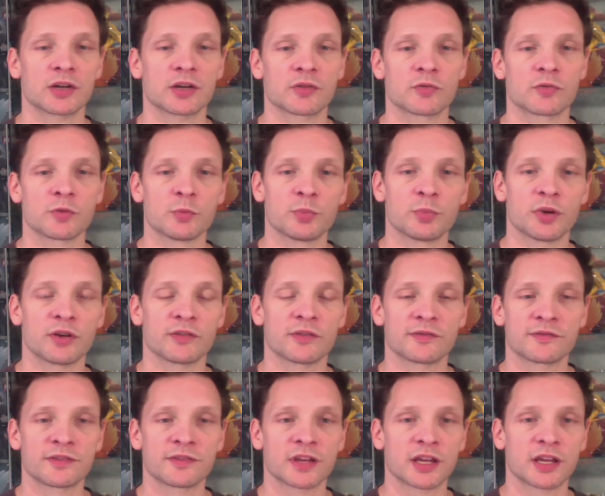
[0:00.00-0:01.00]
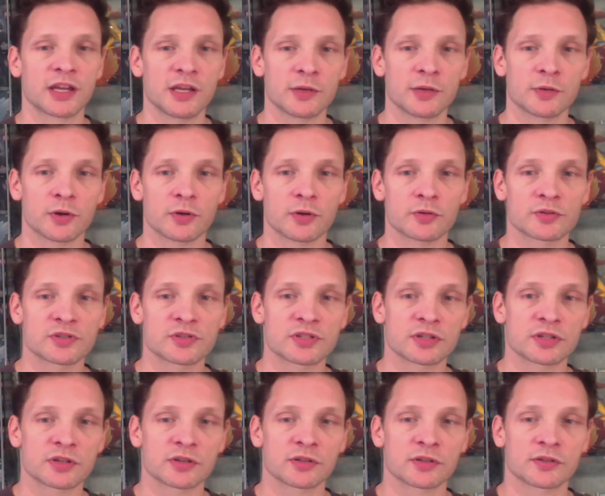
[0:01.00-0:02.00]
group of heroes
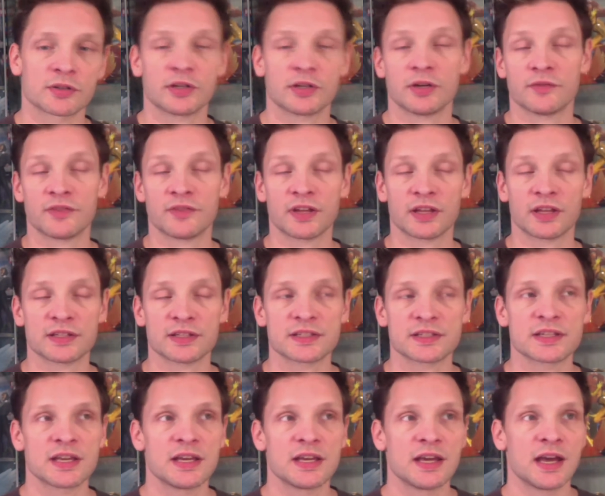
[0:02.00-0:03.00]
or villains,